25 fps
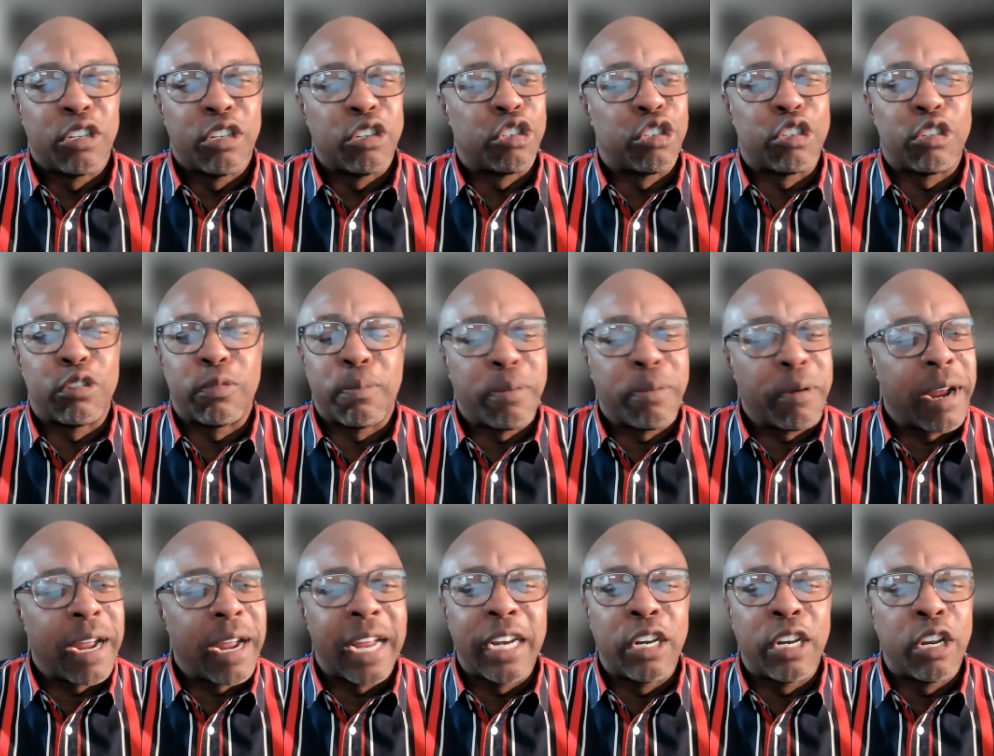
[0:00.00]

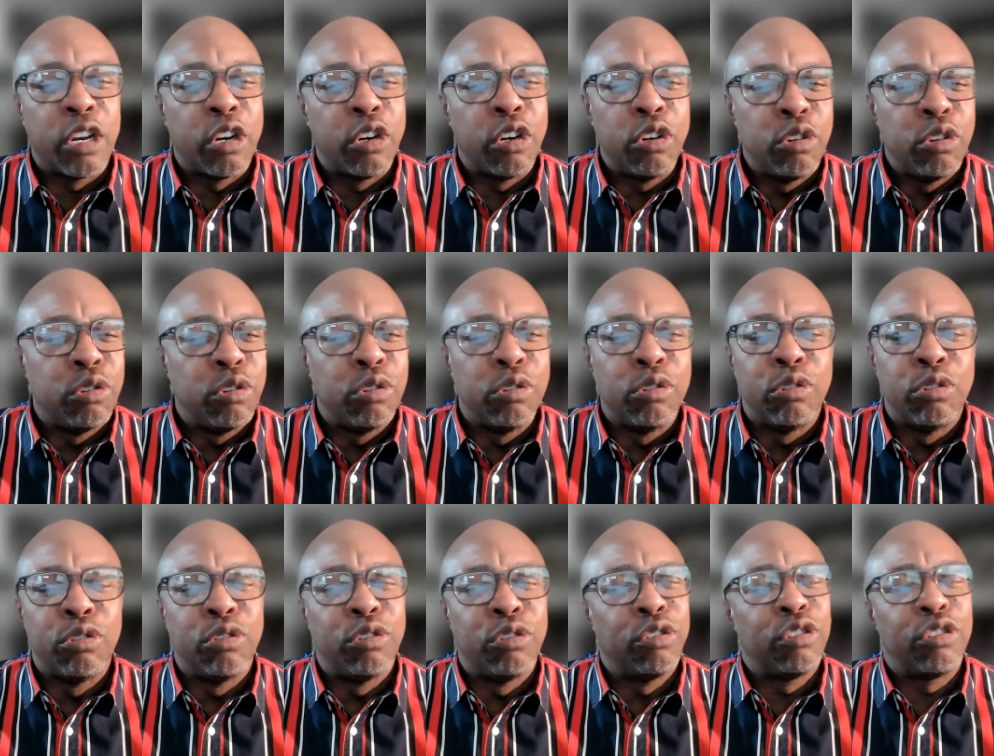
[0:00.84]
spread the
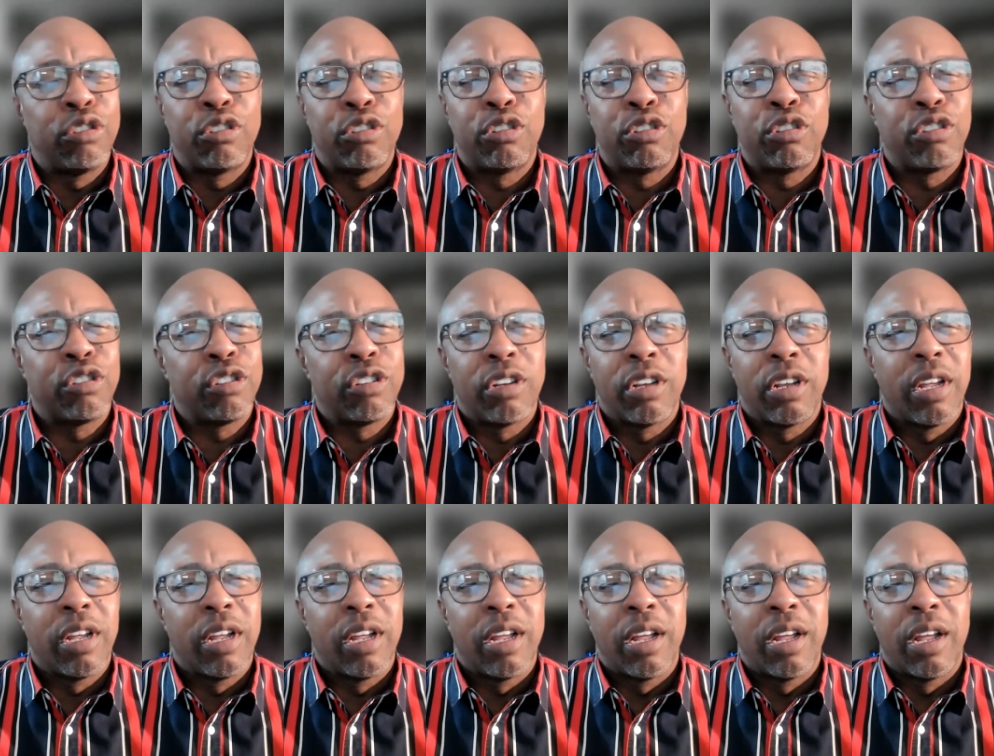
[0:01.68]
news
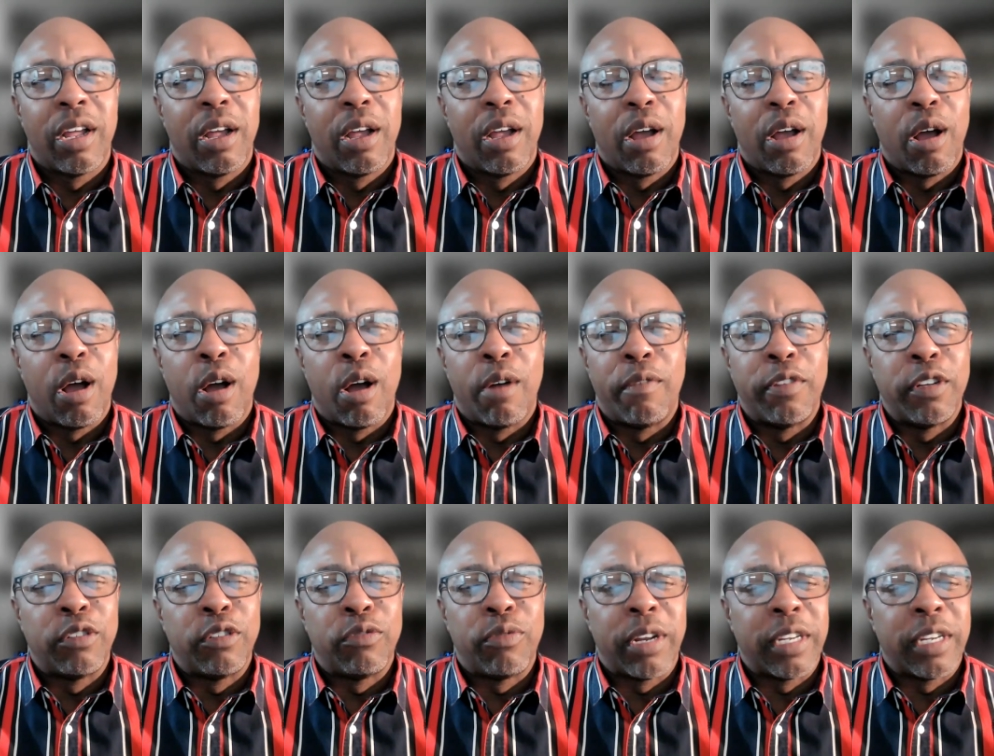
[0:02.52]
of
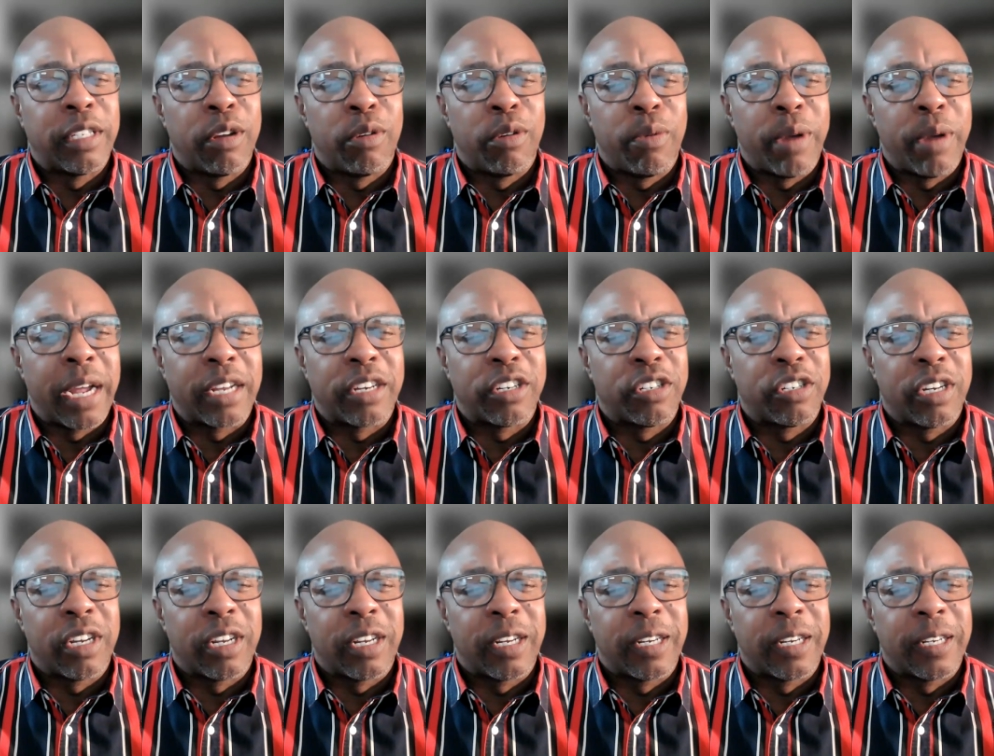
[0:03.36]
his
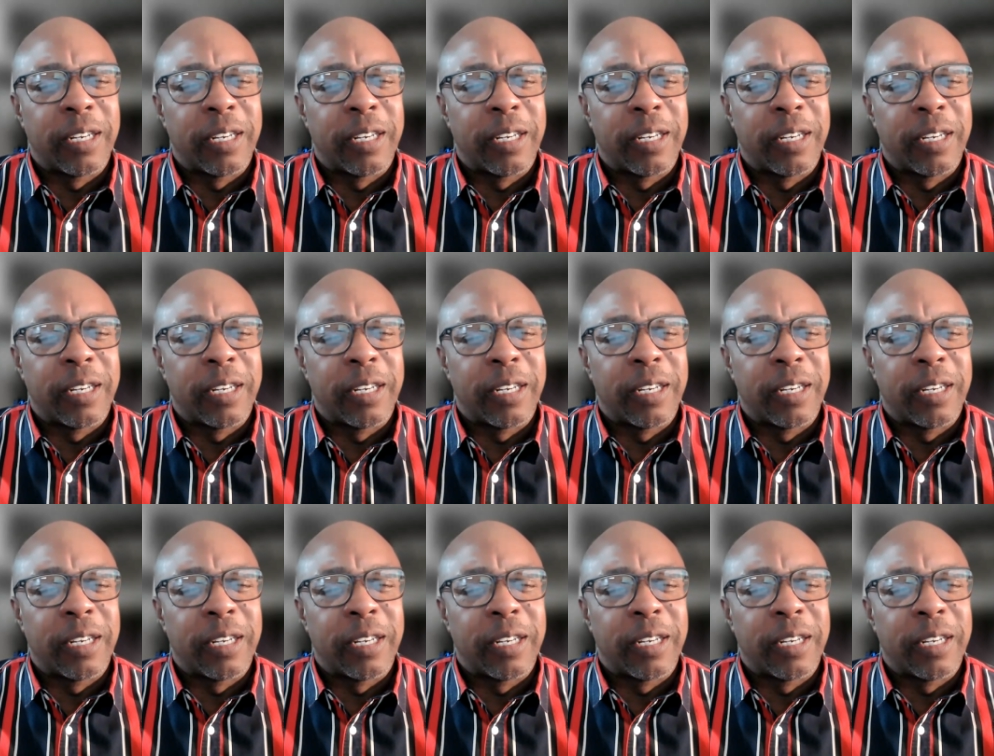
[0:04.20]
resurrection.